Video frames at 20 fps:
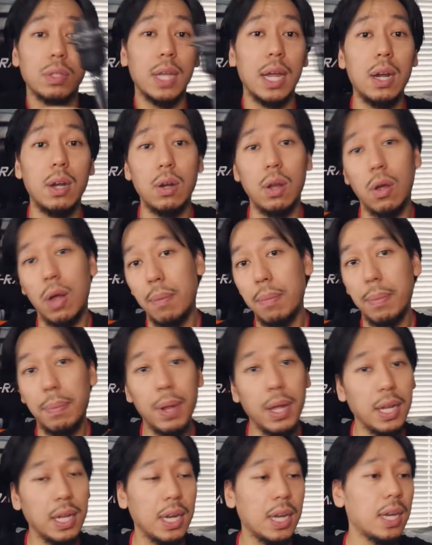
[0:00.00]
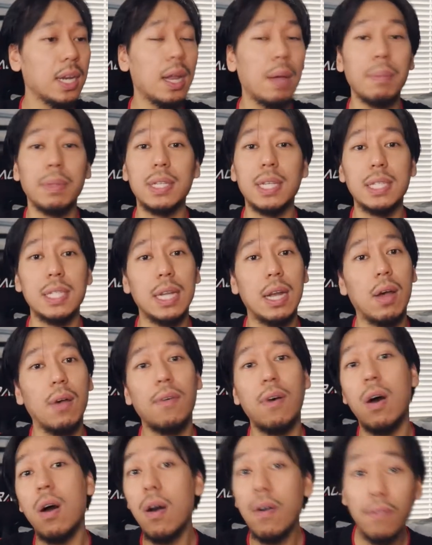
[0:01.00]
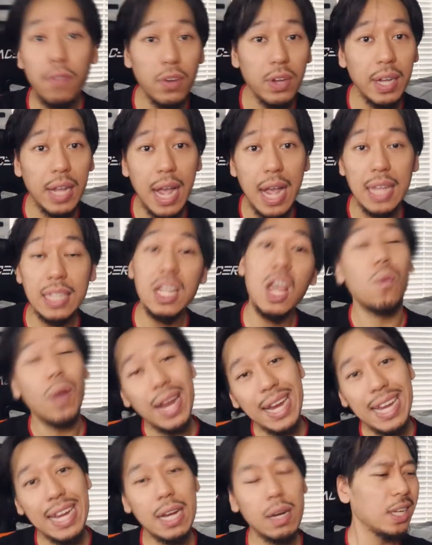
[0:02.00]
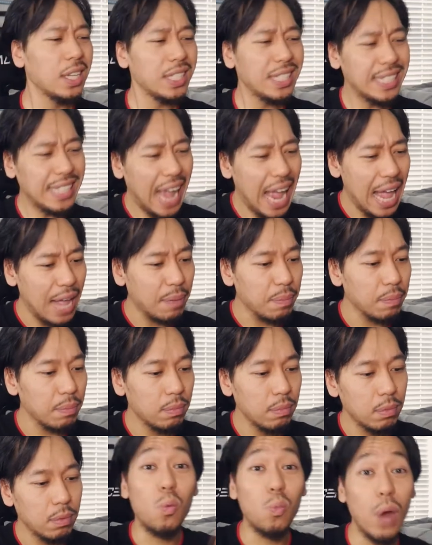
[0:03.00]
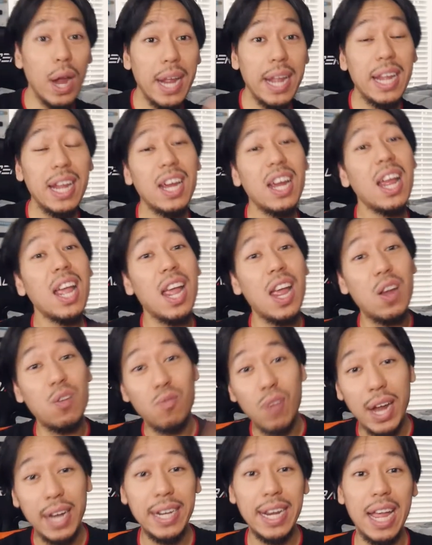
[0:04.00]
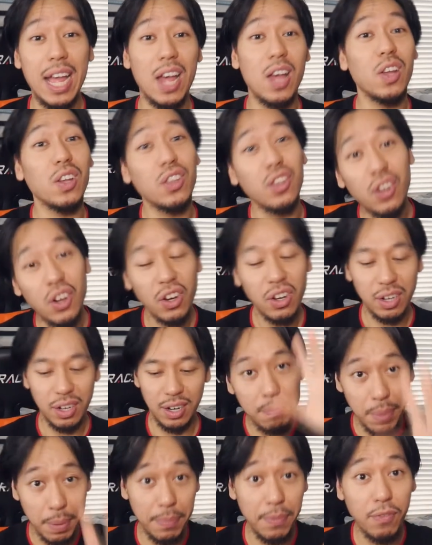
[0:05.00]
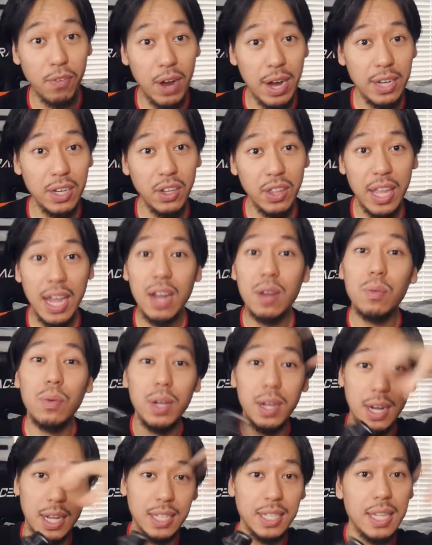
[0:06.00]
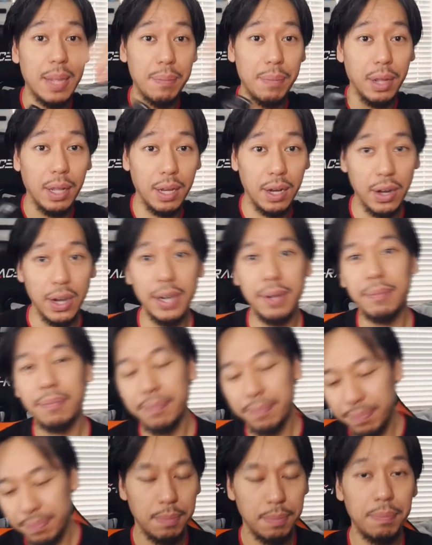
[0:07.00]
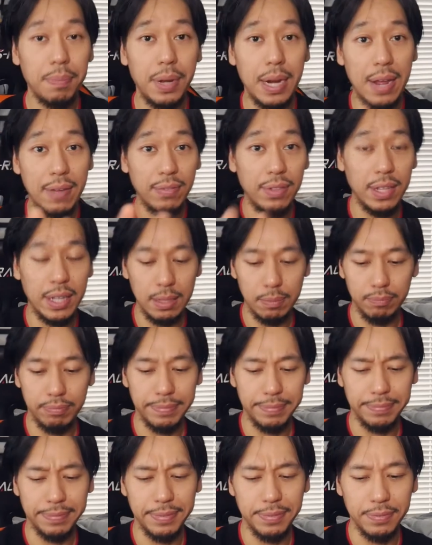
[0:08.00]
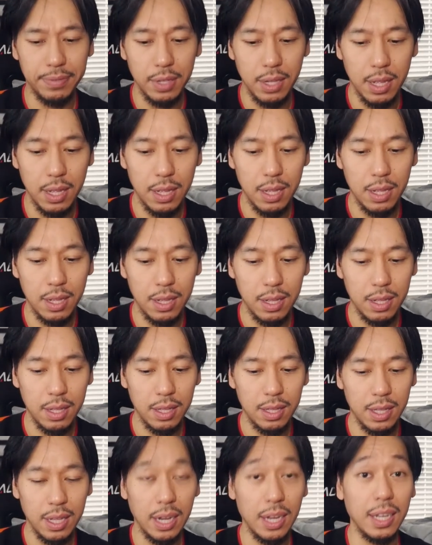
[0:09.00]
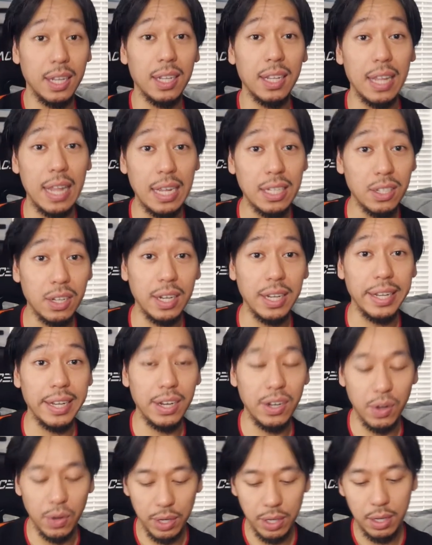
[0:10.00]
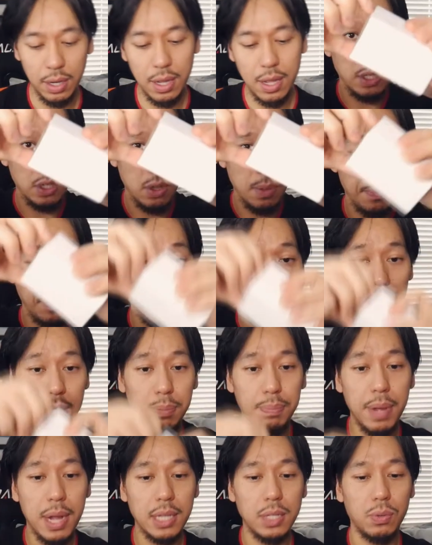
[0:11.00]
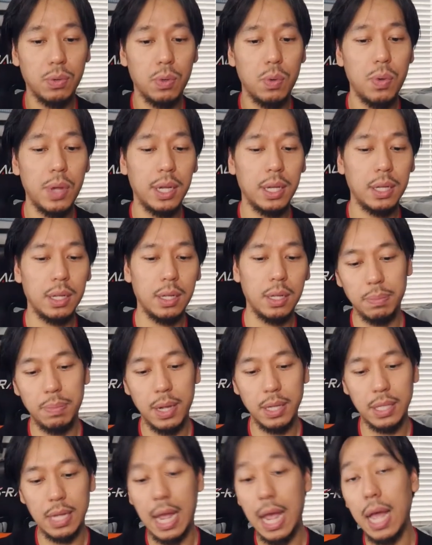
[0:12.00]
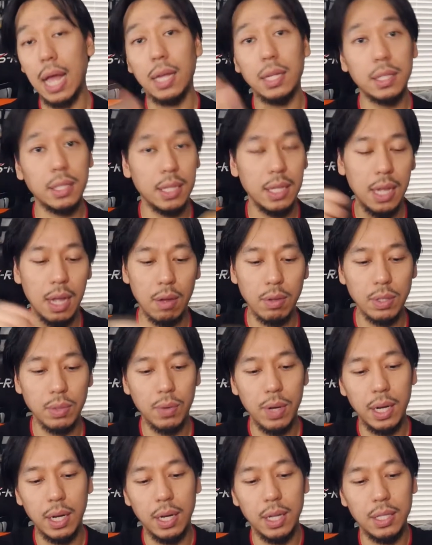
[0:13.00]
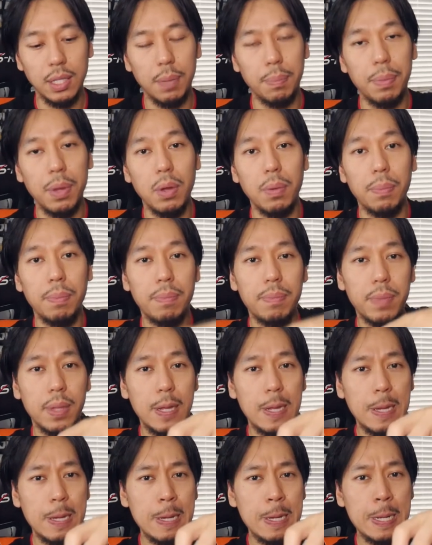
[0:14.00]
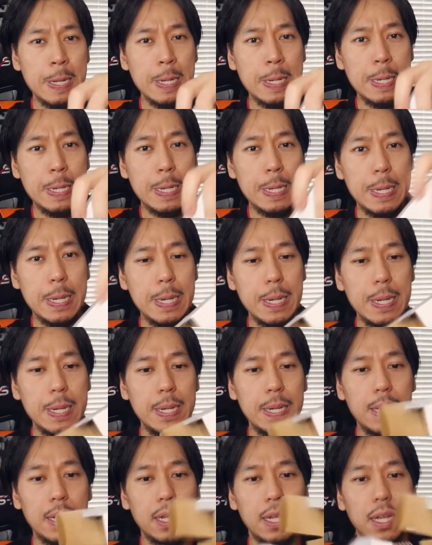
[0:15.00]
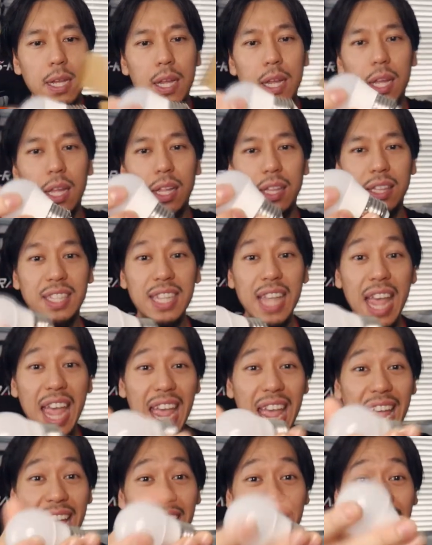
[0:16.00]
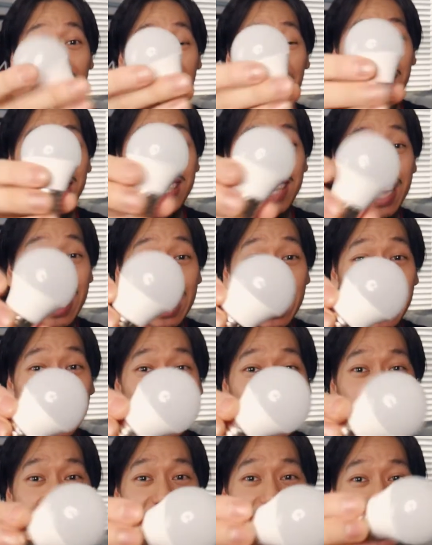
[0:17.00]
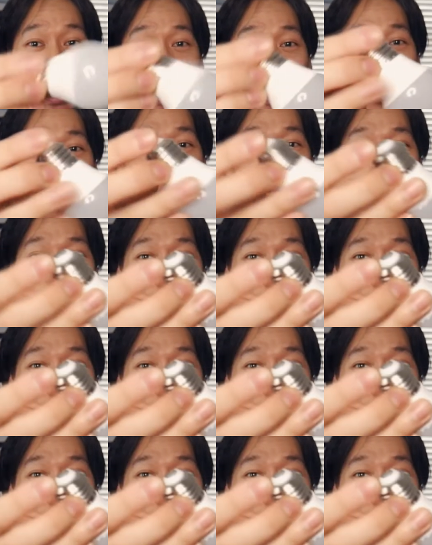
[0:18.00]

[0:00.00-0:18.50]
I don't know. I'm gonna plug it in. I'm gonna test it out all for you guys right here. Stop! Right here and right now. But before I do that, we're gonna assemble it, all right? But after that. Dang, that's gonna get annoying. Let's go put this box real quick. Box. Ah, see, I was right. It's the bulb. Yeah. Damn, look how dinky this thing is.